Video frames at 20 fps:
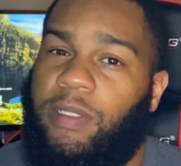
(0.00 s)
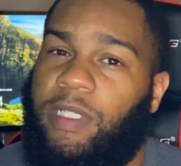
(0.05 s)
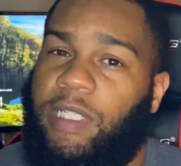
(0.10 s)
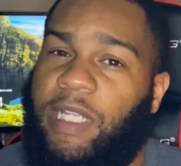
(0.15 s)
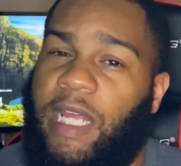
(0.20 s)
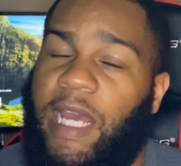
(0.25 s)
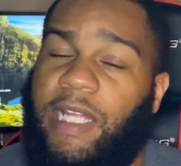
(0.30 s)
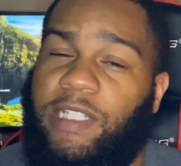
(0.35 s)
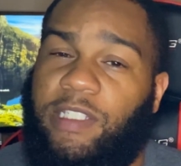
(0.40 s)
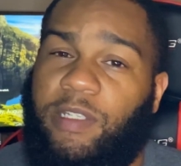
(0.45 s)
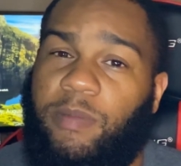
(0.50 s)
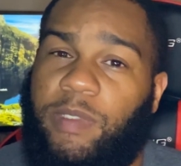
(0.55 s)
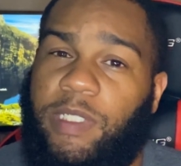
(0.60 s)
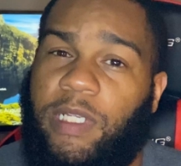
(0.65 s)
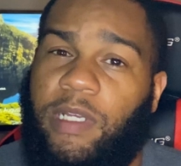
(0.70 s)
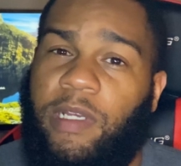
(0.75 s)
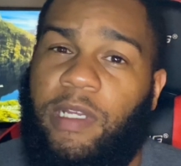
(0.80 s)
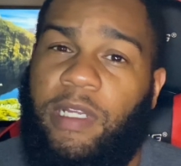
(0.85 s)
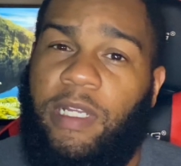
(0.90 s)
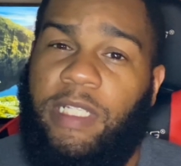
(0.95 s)
that to
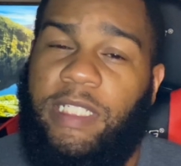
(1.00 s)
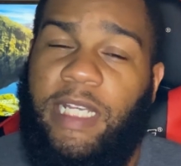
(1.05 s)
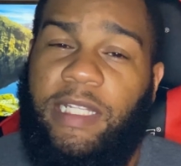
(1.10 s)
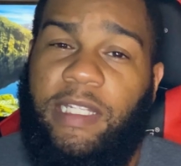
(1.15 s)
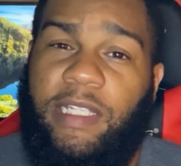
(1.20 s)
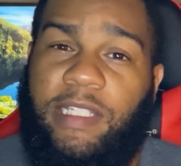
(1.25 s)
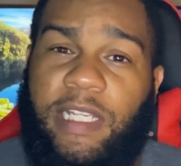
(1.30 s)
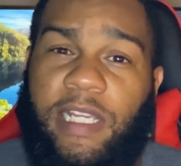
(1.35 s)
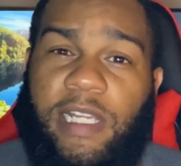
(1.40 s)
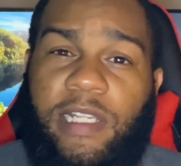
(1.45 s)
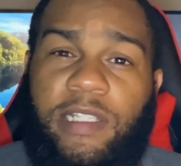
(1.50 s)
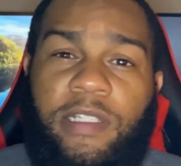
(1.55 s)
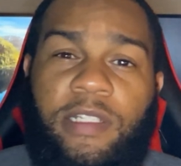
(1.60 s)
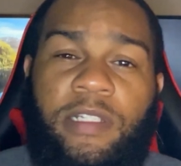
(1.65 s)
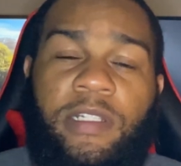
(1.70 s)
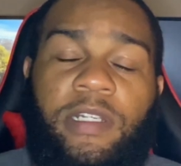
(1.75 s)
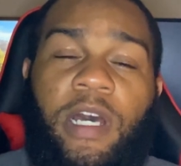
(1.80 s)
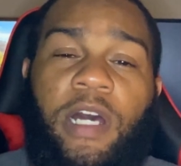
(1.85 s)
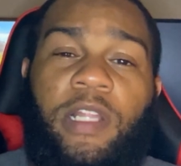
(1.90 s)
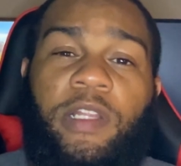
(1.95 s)
uh, take the test.
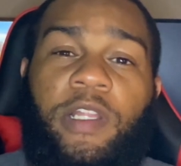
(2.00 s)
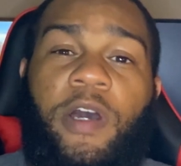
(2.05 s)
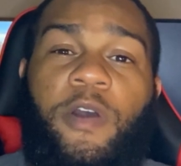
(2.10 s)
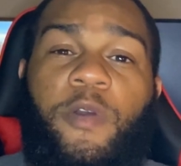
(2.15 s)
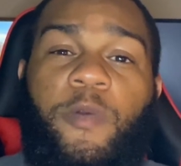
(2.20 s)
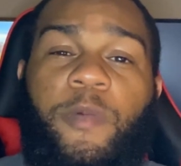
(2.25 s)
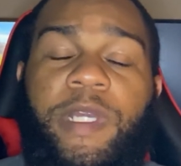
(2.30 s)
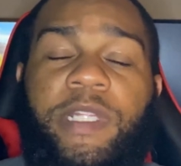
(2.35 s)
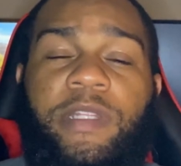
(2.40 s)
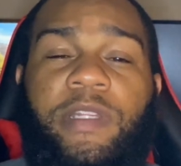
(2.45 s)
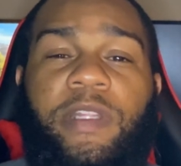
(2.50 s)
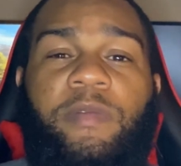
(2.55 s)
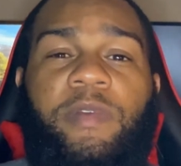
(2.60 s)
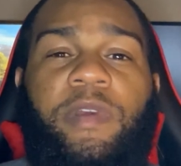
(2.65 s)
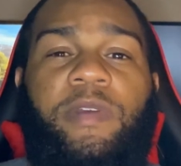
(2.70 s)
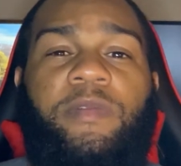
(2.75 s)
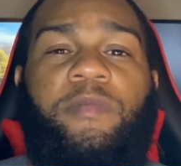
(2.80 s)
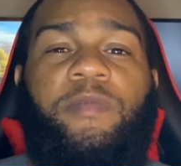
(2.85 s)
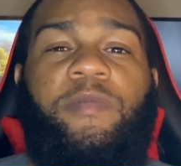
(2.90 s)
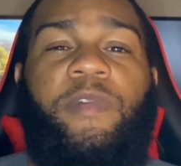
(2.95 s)
Along with,
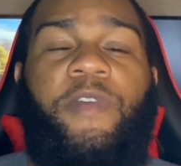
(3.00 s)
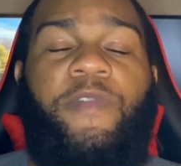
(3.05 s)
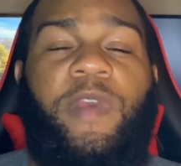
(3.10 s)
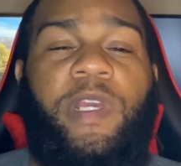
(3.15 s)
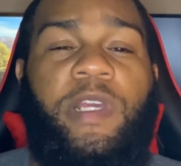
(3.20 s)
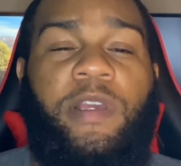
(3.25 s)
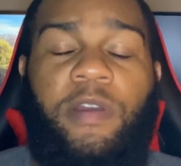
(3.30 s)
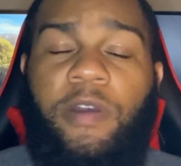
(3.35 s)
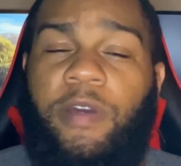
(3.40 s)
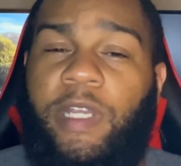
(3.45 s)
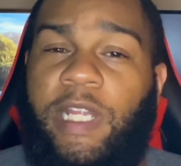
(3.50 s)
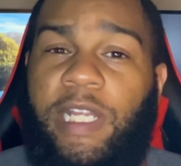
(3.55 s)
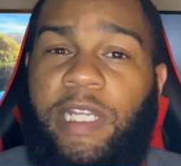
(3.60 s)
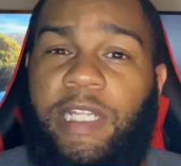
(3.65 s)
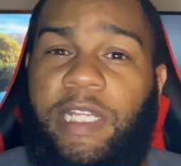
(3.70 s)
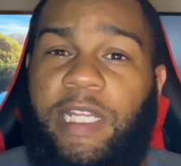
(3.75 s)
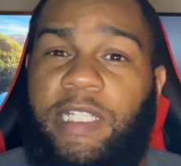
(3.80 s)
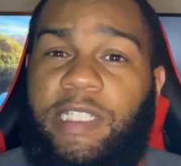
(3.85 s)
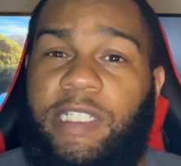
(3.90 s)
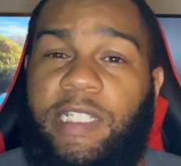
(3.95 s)
if we go ahead
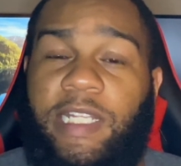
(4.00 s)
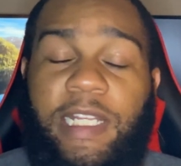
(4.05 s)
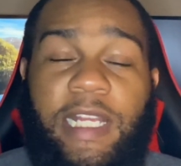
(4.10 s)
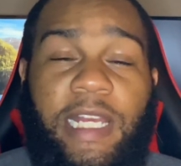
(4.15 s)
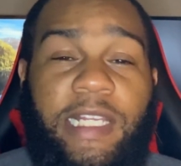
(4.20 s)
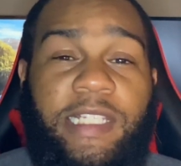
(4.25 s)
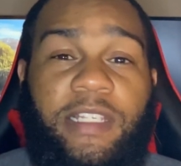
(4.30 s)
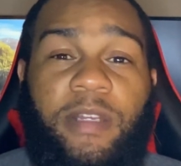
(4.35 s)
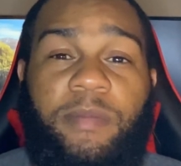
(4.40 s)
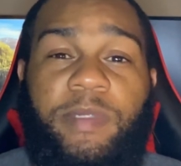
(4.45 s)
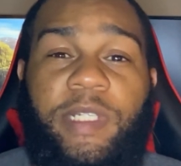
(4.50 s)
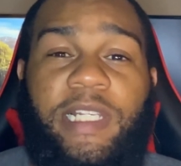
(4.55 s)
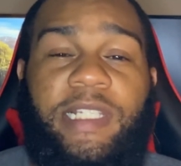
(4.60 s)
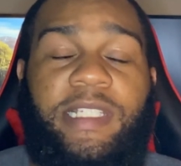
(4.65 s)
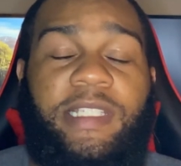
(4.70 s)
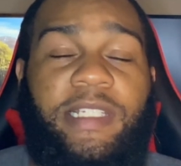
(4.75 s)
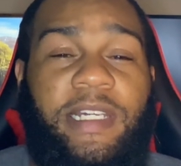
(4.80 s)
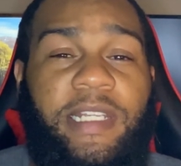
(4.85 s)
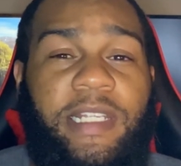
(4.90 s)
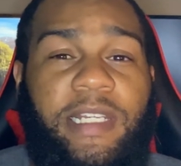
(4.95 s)
and get to the next subject,
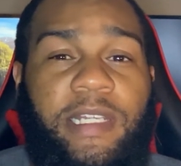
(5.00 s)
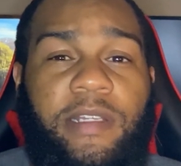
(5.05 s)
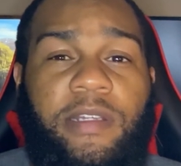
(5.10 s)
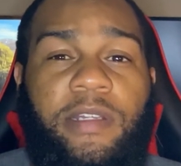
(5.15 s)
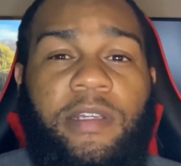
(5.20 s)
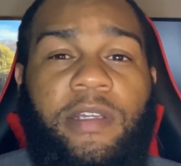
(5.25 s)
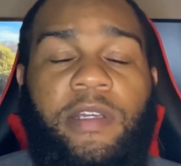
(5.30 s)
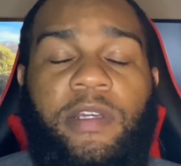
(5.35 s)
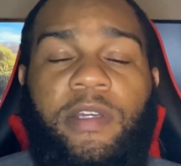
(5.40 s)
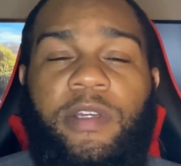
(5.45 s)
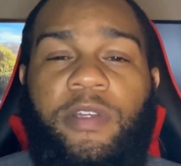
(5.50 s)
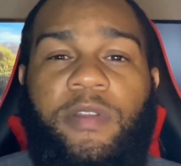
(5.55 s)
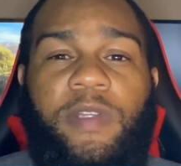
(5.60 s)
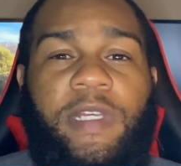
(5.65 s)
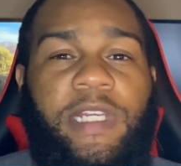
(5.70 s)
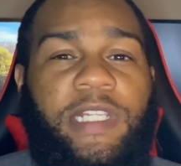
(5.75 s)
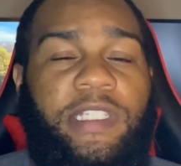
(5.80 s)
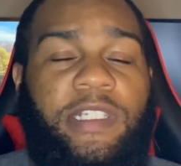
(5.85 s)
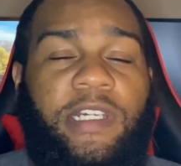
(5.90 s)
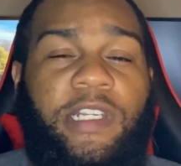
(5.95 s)
studying. You
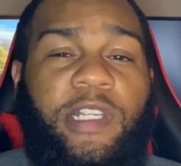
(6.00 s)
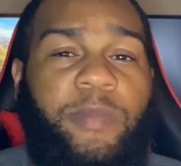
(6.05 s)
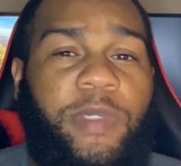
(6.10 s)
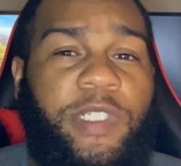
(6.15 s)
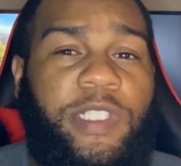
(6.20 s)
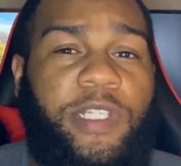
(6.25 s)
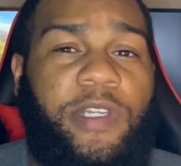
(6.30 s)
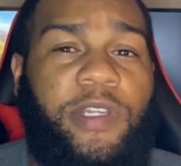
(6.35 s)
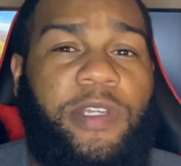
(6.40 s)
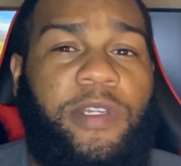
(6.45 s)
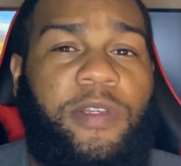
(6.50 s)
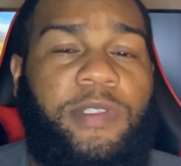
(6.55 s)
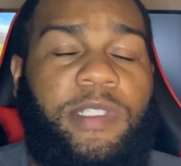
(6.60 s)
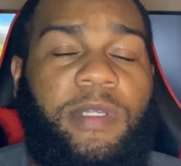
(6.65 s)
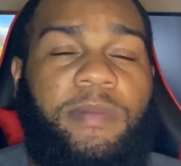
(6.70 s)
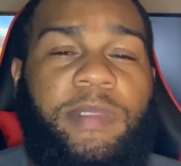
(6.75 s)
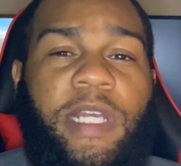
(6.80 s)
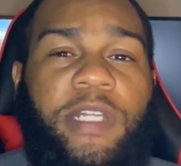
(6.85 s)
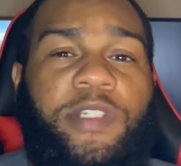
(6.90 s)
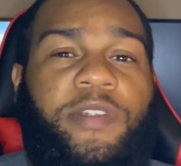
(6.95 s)
get study material.
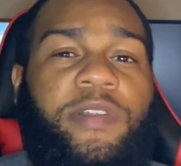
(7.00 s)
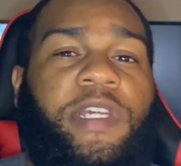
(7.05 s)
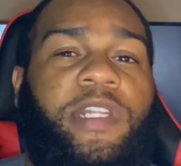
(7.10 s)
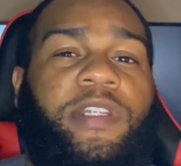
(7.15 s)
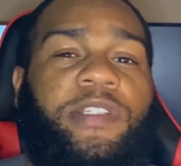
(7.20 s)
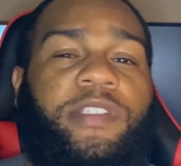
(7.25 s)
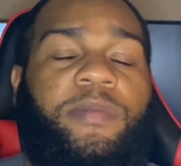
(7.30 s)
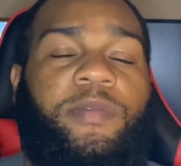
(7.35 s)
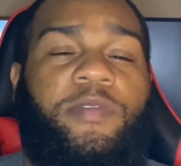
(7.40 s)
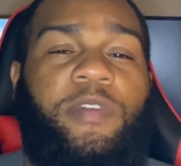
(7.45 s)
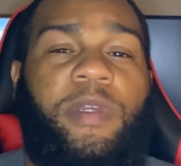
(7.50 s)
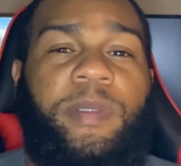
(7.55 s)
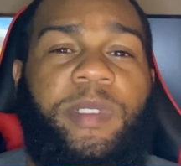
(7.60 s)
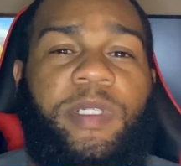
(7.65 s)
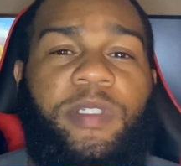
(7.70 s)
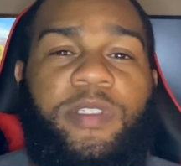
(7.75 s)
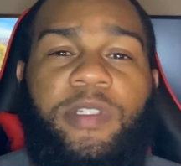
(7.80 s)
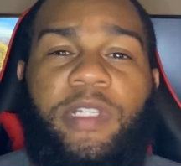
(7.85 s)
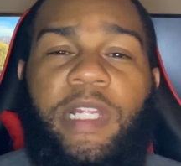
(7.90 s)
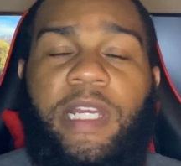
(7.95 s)
Sometimes you get a
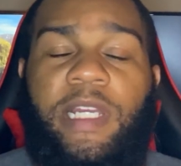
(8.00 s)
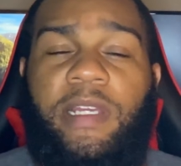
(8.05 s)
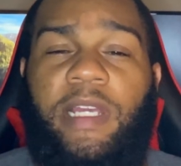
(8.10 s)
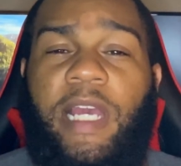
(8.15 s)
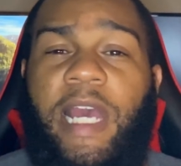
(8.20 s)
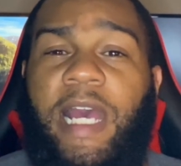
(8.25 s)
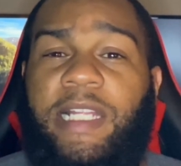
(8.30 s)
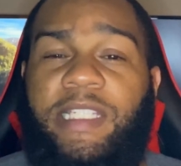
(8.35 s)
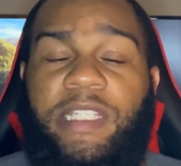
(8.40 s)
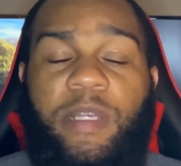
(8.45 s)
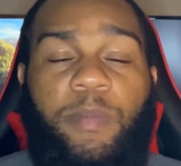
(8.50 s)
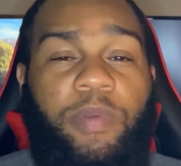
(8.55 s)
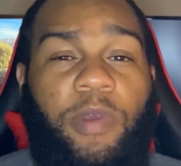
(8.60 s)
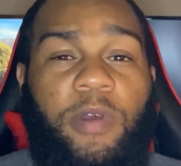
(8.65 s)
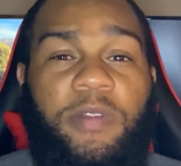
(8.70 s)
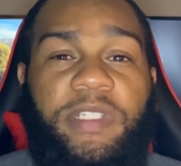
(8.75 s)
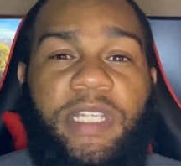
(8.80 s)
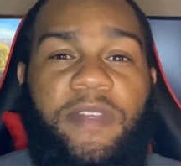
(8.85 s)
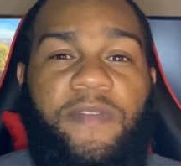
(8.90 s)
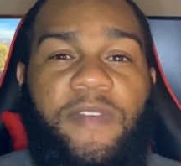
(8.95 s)
subscription to like IT
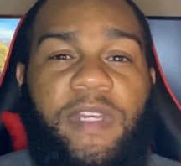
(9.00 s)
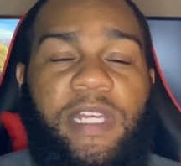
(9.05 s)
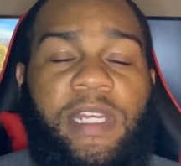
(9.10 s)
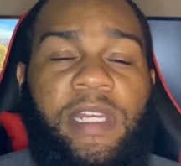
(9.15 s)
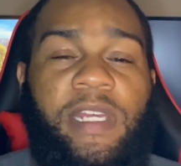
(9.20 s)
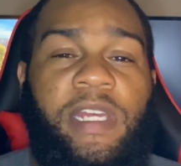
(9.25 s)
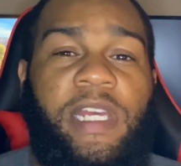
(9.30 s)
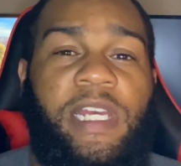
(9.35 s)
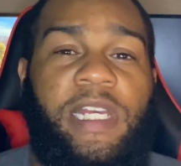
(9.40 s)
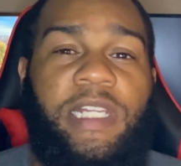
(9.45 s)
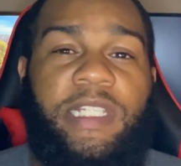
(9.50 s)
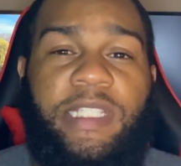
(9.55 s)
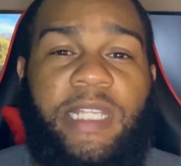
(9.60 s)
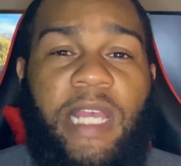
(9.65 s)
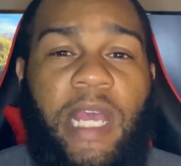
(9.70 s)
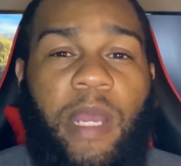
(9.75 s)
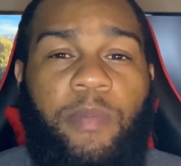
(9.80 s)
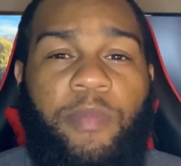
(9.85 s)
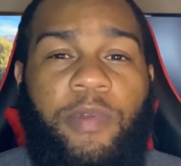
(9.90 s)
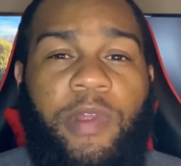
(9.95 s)
Pro TV,
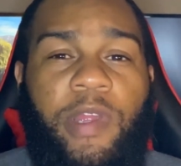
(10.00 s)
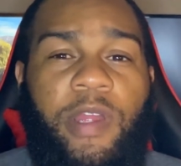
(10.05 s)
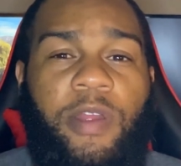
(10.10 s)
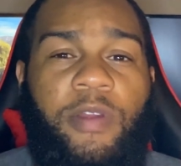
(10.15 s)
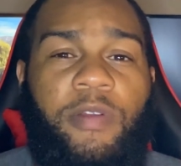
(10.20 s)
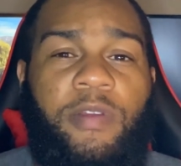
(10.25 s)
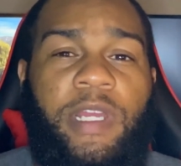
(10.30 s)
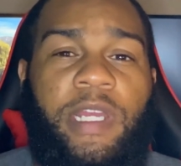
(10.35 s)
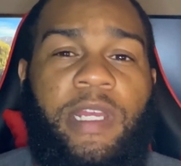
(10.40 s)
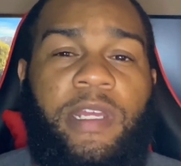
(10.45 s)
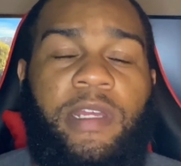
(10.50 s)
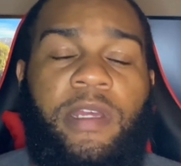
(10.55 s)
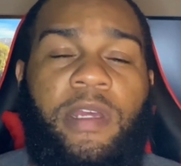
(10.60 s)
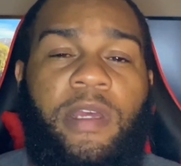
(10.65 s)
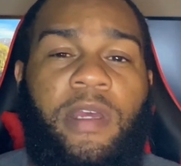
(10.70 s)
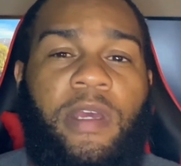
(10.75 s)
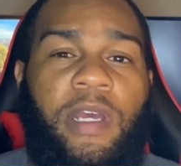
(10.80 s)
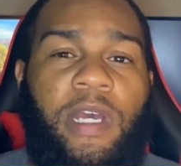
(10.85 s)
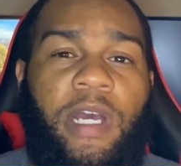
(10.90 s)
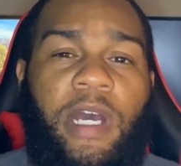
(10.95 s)
Cybrary,
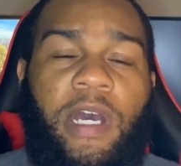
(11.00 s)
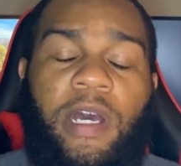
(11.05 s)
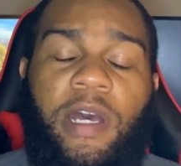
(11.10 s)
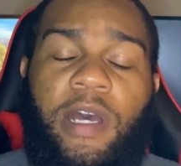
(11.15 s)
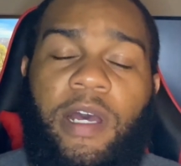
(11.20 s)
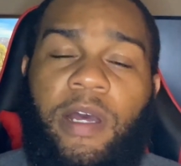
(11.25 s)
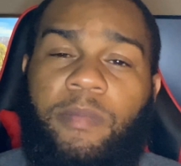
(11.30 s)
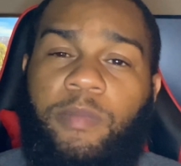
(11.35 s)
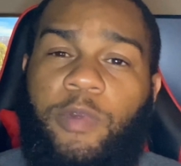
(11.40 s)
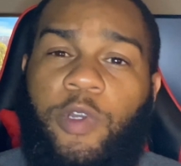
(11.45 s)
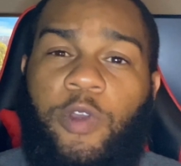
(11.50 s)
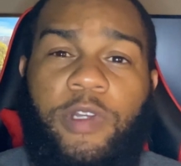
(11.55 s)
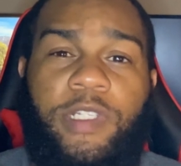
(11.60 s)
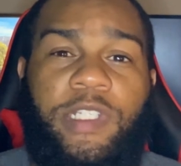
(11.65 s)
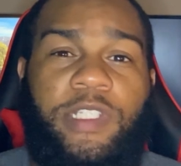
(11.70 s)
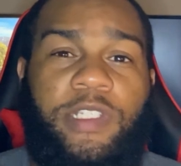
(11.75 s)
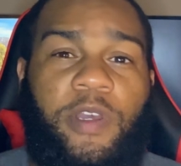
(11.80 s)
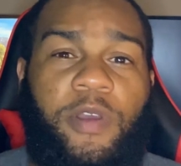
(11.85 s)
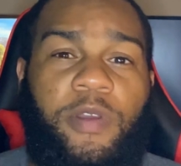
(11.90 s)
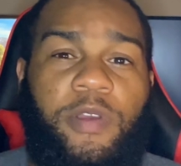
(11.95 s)
uh,
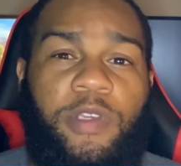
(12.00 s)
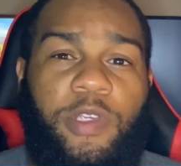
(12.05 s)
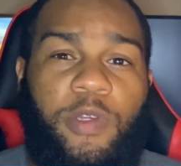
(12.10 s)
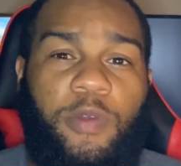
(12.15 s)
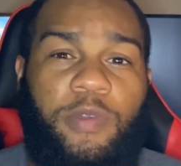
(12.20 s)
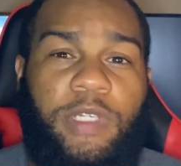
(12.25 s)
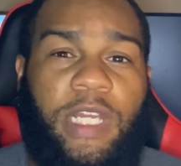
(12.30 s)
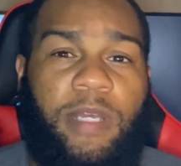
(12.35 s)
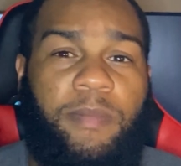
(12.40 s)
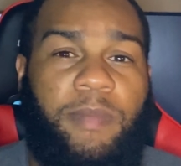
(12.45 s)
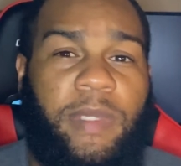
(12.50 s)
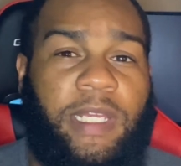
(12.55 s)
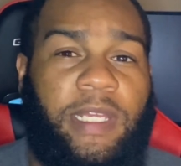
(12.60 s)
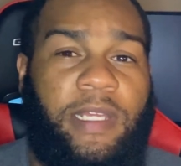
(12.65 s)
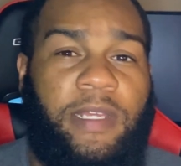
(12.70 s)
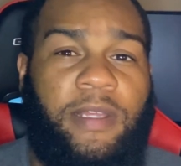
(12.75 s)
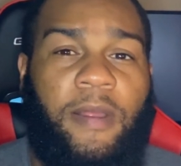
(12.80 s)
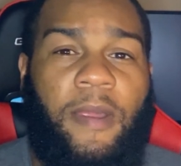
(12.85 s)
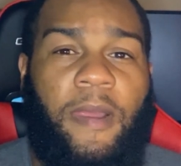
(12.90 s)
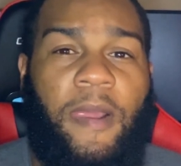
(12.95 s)
courses on
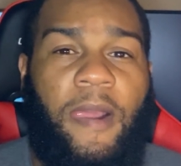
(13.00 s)
Udemy,